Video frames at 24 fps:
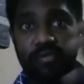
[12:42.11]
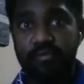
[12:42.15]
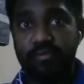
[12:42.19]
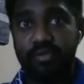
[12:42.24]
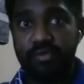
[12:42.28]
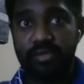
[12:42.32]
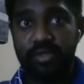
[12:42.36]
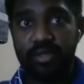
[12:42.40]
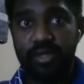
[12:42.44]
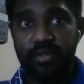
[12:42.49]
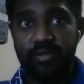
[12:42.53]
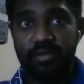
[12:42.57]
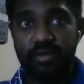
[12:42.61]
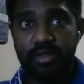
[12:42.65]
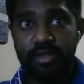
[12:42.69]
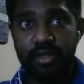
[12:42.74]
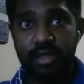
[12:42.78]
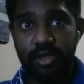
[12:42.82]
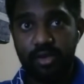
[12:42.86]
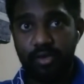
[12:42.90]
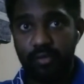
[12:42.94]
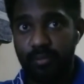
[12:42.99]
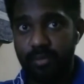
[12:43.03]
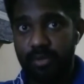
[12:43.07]
First, they said the
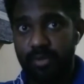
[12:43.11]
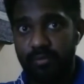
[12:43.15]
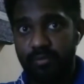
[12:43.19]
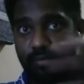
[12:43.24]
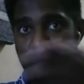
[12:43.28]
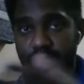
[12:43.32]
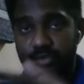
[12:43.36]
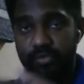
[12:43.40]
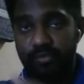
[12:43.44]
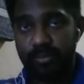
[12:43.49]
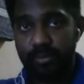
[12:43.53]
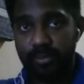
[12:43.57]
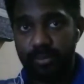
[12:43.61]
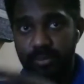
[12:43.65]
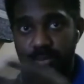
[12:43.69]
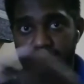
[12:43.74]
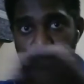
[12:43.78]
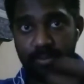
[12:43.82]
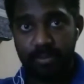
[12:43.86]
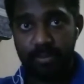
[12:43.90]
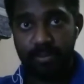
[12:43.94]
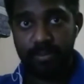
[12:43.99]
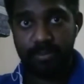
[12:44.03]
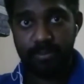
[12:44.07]
human was
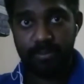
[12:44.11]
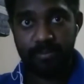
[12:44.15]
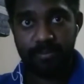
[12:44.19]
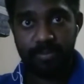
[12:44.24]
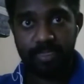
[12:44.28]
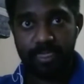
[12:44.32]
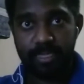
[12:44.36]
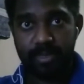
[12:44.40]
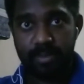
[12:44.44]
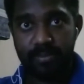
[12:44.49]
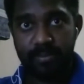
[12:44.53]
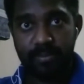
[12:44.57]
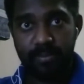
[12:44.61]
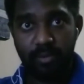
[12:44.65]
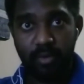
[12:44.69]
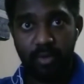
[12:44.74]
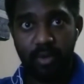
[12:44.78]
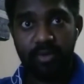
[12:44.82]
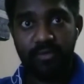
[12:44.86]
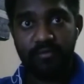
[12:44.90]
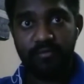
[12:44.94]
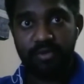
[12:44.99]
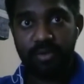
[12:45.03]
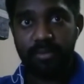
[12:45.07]

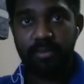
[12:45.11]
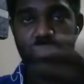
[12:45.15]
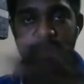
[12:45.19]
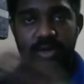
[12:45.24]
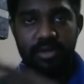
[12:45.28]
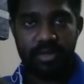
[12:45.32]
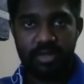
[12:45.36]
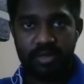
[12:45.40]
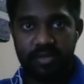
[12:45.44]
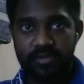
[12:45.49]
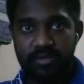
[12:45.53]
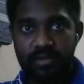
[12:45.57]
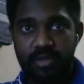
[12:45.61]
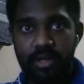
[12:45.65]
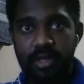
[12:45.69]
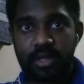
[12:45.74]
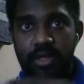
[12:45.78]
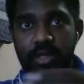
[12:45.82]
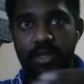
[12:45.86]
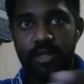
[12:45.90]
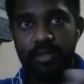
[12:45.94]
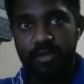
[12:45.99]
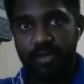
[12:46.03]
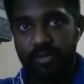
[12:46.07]
born from monkeys.
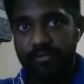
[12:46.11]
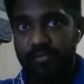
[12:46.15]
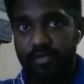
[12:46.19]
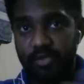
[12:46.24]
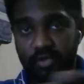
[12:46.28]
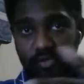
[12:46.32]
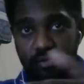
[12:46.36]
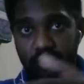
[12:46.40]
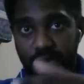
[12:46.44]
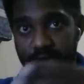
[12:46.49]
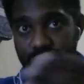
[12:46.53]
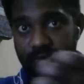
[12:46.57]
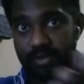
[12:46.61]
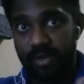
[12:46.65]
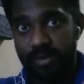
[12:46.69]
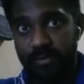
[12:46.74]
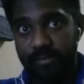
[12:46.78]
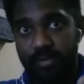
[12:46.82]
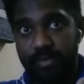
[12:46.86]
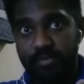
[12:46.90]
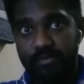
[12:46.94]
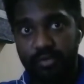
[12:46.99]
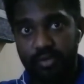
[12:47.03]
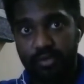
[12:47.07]
If you took
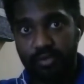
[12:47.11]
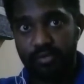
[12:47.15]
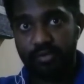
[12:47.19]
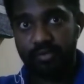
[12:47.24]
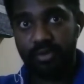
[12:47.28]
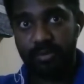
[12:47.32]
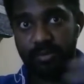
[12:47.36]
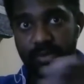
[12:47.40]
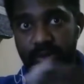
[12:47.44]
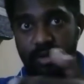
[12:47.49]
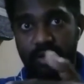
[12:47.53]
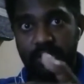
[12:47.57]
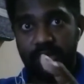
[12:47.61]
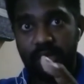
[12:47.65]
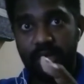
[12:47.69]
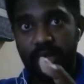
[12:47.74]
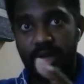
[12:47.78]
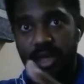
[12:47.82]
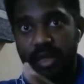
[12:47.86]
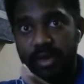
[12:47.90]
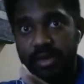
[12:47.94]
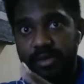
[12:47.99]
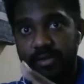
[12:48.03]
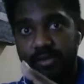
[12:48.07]
a monkey
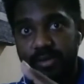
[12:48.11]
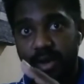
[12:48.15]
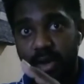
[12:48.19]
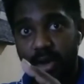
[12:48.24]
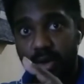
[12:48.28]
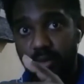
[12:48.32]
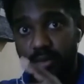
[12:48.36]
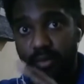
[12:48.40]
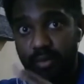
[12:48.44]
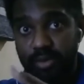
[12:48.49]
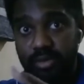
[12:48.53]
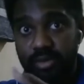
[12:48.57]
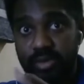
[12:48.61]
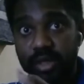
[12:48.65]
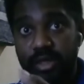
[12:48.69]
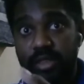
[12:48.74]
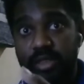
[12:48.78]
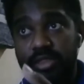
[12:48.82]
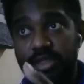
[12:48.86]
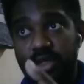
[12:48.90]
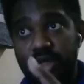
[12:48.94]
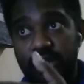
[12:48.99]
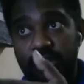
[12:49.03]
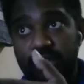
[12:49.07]
and how the
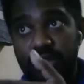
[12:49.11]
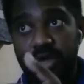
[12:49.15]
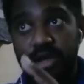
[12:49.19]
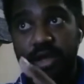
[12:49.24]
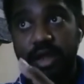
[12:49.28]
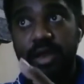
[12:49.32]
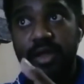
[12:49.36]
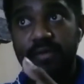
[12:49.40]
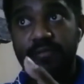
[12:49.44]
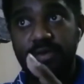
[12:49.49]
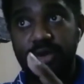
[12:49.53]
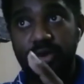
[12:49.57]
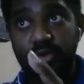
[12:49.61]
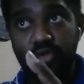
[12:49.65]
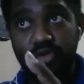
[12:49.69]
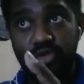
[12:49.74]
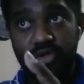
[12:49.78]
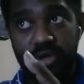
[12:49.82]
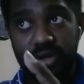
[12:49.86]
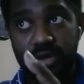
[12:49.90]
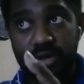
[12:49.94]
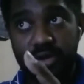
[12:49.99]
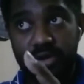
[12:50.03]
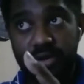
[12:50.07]
genetic
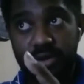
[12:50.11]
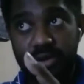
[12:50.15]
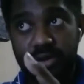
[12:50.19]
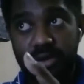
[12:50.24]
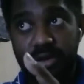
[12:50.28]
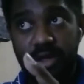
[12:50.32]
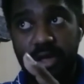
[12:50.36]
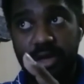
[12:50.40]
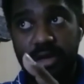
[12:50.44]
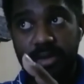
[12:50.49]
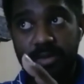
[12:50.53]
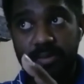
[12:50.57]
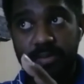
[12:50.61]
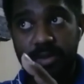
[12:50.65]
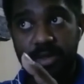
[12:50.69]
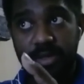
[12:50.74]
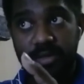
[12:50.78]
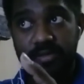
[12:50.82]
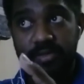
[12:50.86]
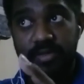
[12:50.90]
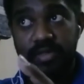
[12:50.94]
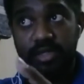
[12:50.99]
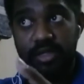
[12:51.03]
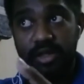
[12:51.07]
evolution taken place,
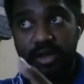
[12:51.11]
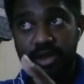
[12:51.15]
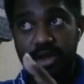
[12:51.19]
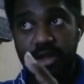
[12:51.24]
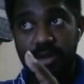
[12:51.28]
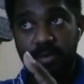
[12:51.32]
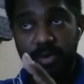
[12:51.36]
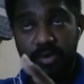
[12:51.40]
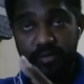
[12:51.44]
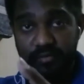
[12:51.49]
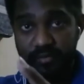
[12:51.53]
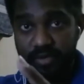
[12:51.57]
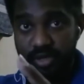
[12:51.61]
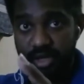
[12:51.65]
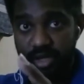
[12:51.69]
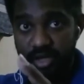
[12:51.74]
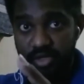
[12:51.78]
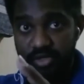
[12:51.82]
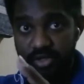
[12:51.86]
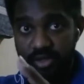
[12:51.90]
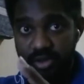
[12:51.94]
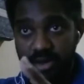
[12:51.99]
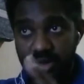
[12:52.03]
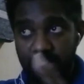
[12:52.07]
genetic
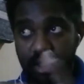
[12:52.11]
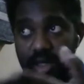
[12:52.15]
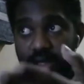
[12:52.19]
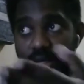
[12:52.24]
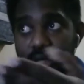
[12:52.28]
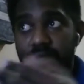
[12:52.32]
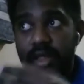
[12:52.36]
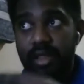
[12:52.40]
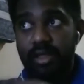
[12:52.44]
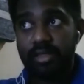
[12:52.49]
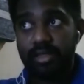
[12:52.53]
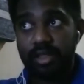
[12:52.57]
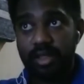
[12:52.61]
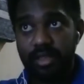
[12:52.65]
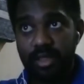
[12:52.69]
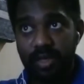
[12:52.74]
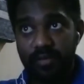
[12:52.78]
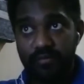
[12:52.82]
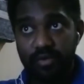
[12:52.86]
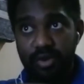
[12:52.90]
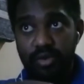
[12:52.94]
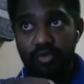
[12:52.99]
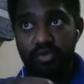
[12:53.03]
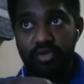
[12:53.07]
modification, then the
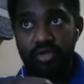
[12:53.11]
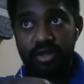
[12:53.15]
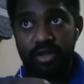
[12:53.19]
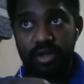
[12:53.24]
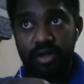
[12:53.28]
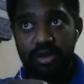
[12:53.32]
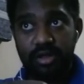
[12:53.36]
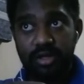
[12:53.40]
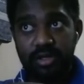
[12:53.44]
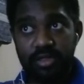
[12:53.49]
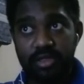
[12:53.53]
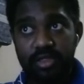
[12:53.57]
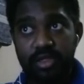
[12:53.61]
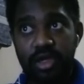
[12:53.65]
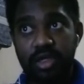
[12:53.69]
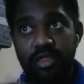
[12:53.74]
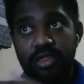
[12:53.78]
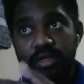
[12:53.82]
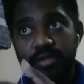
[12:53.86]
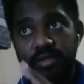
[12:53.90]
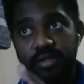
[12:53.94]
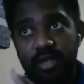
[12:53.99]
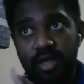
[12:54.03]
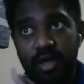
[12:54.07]
evolutionary
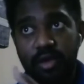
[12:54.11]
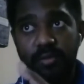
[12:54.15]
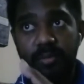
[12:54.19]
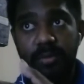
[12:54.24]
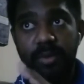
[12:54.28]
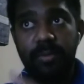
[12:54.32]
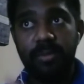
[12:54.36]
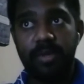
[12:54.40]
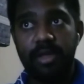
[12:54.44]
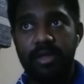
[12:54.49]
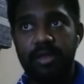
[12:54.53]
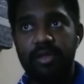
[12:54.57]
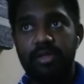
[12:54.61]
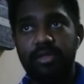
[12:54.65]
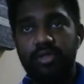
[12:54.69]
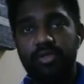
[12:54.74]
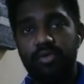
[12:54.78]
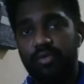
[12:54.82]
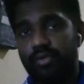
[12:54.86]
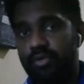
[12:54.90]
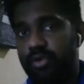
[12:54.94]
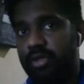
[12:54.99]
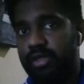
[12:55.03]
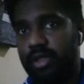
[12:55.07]
changes have been made.
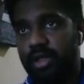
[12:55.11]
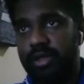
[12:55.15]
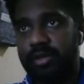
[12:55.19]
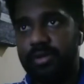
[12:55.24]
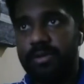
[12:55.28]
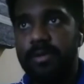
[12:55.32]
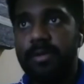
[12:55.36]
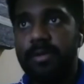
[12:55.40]
You know that.